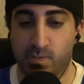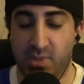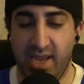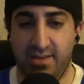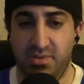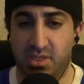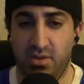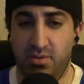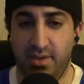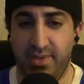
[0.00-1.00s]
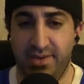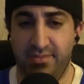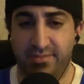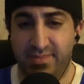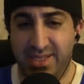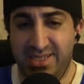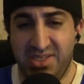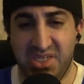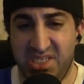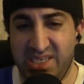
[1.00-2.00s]
yeah, so, I mean, this
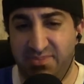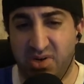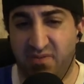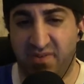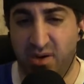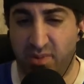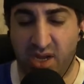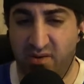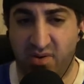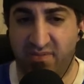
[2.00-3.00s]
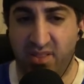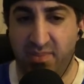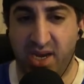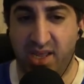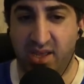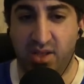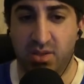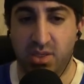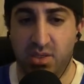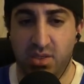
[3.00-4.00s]
is just typical fear mongering from the
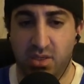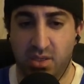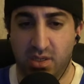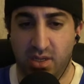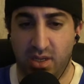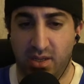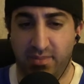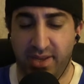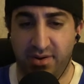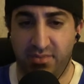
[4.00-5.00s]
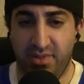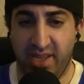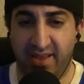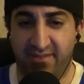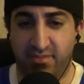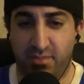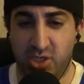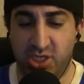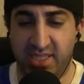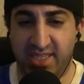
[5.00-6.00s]
media. Um, I don't really have
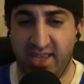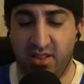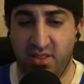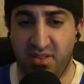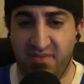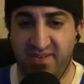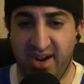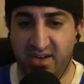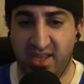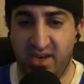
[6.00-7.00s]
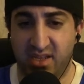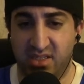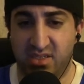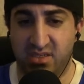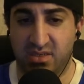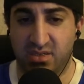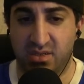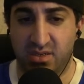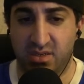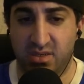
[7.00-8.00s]
much to say other than the fact that it's
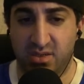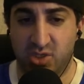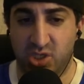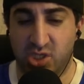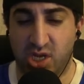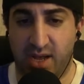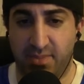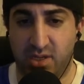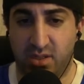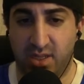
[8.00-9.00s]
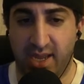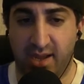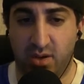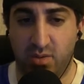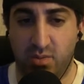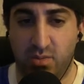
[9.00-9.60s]
just comical how